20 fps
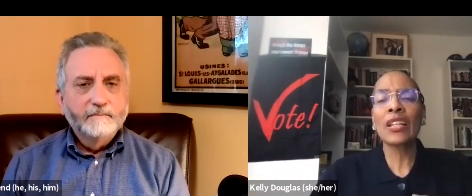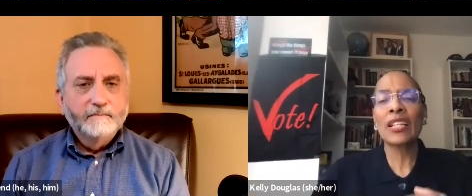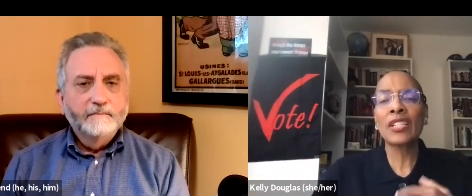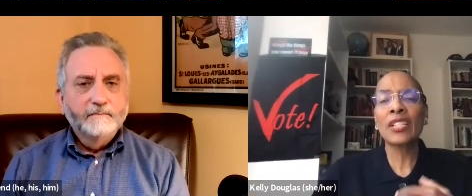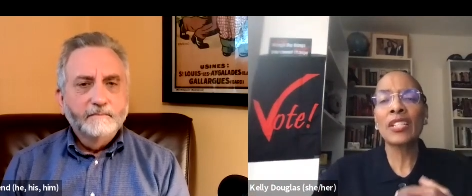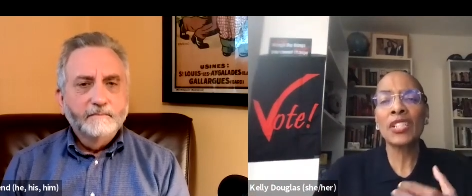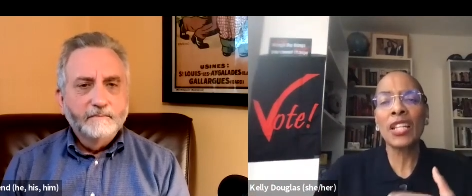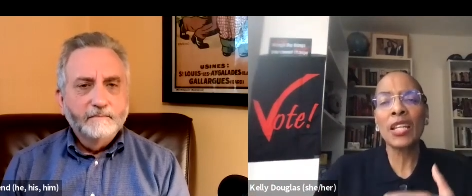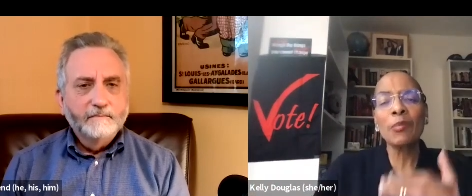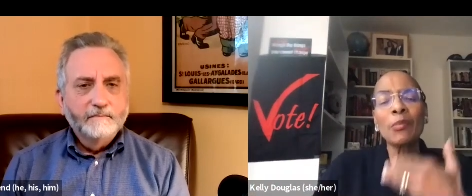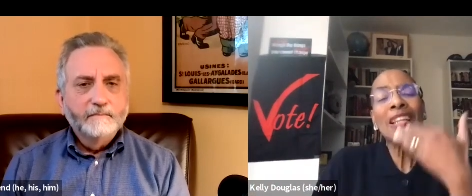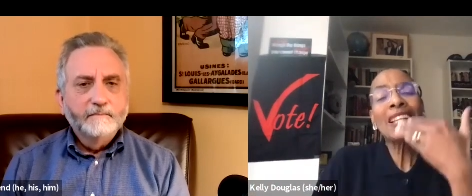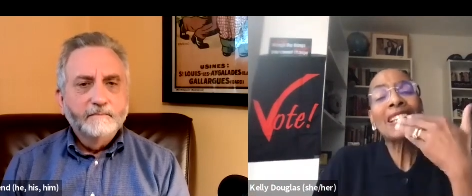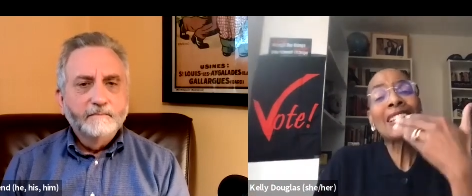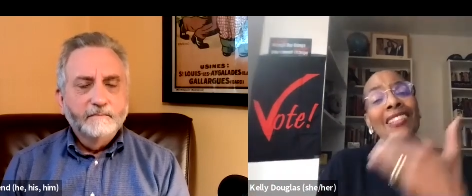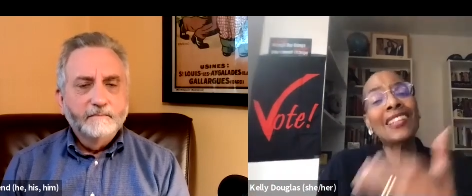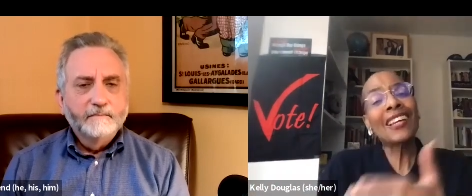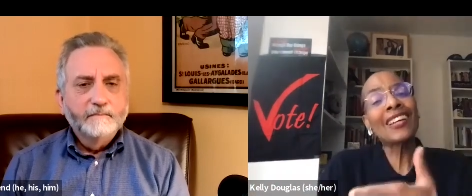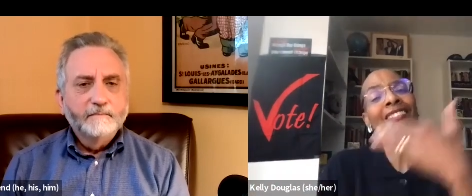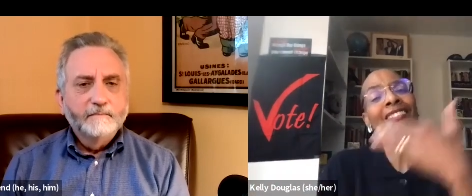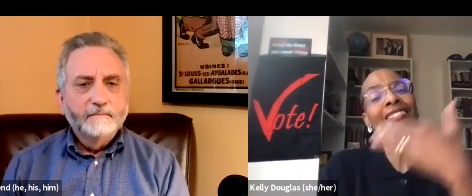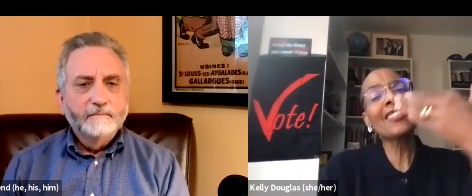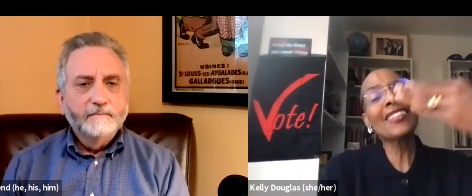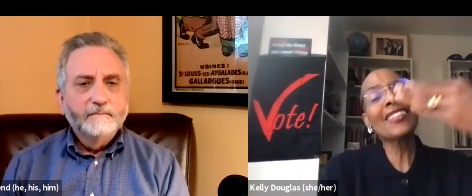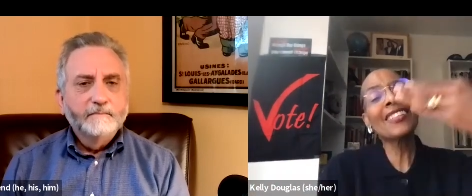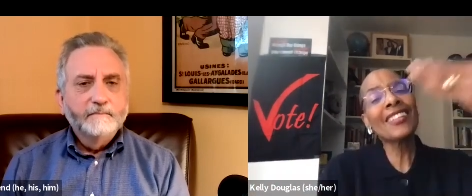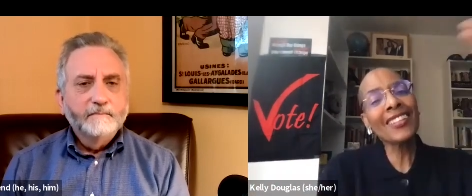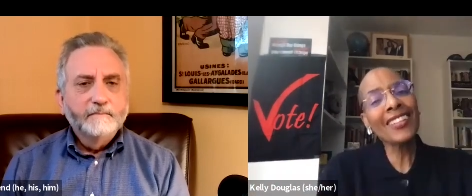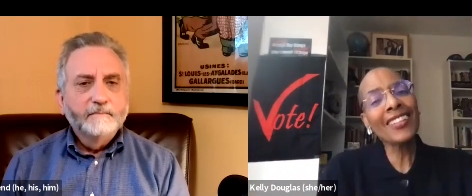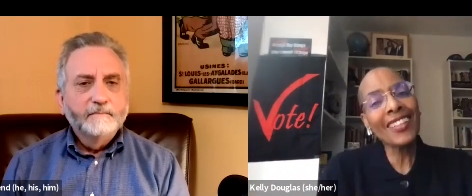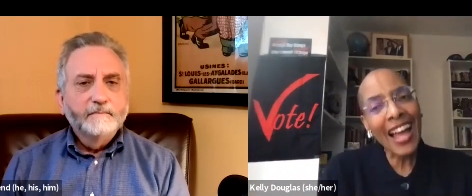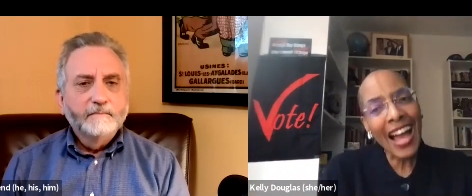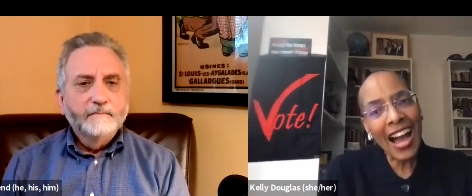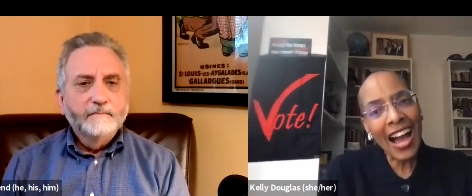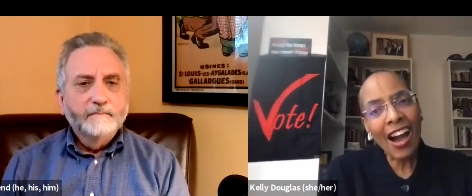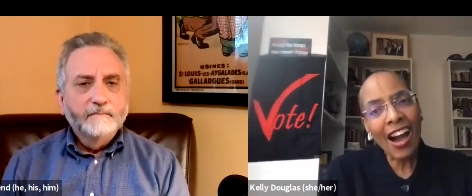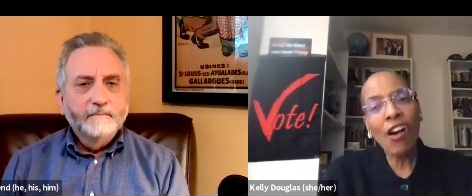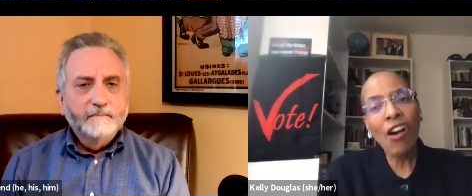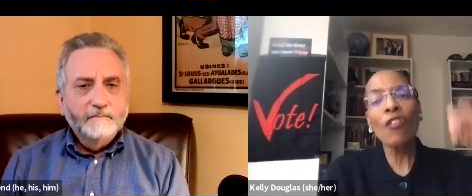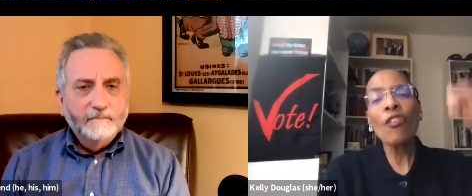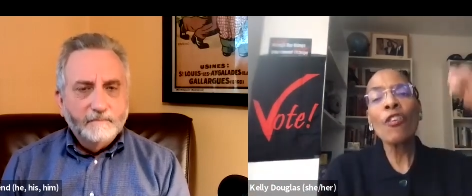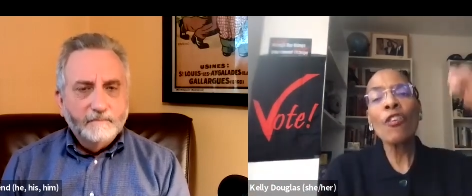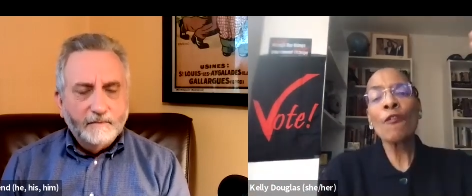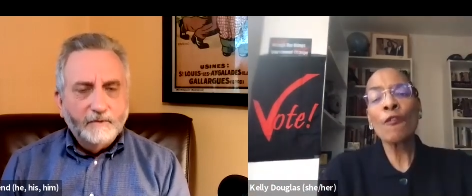Speaker 1: has shaped doesn't allow